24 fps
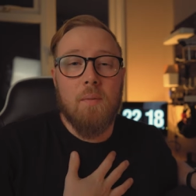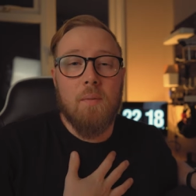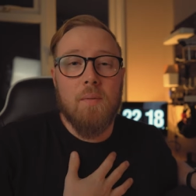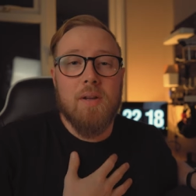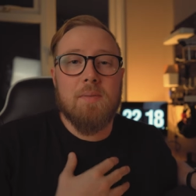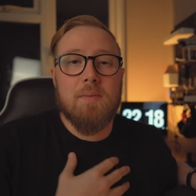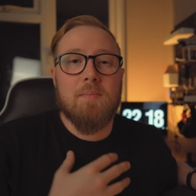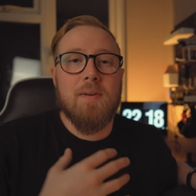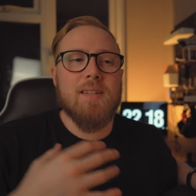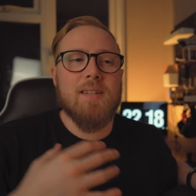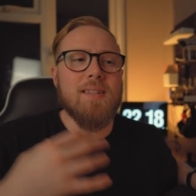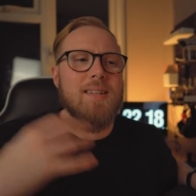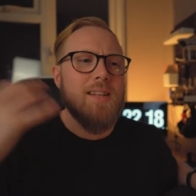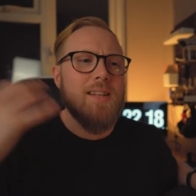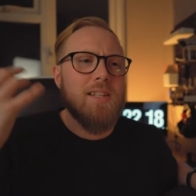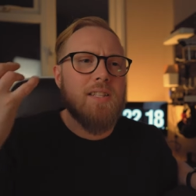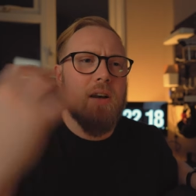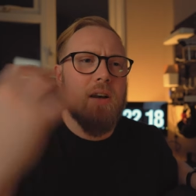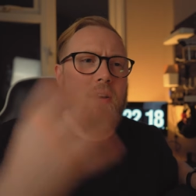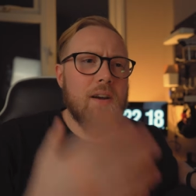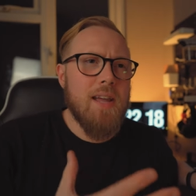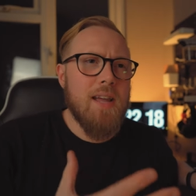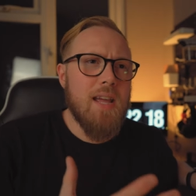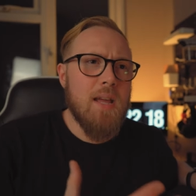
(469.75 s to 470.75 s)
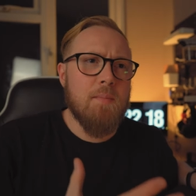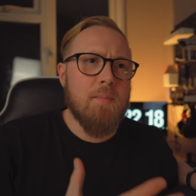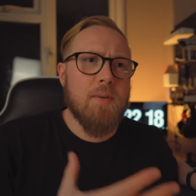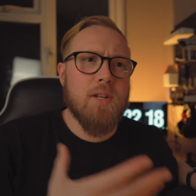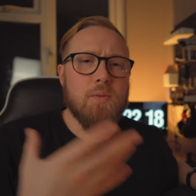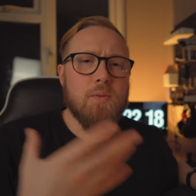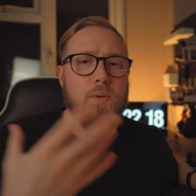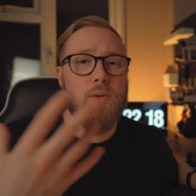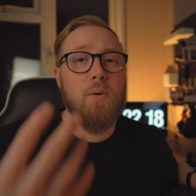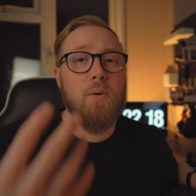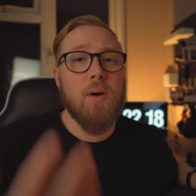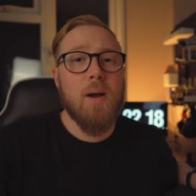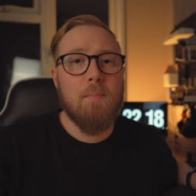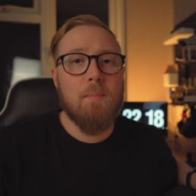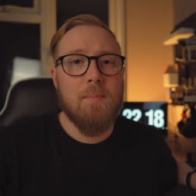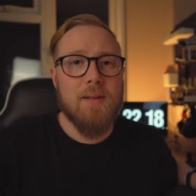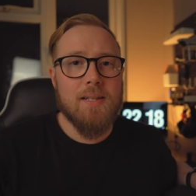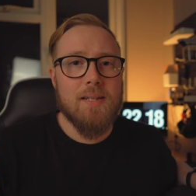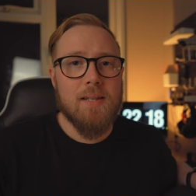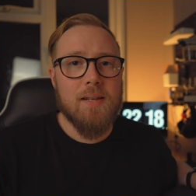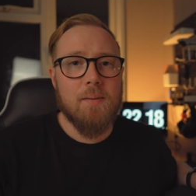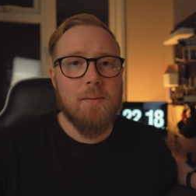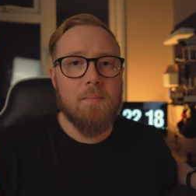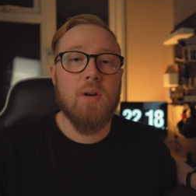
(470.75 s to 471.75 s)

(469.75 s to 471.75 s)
which meant the entire image was quite busy.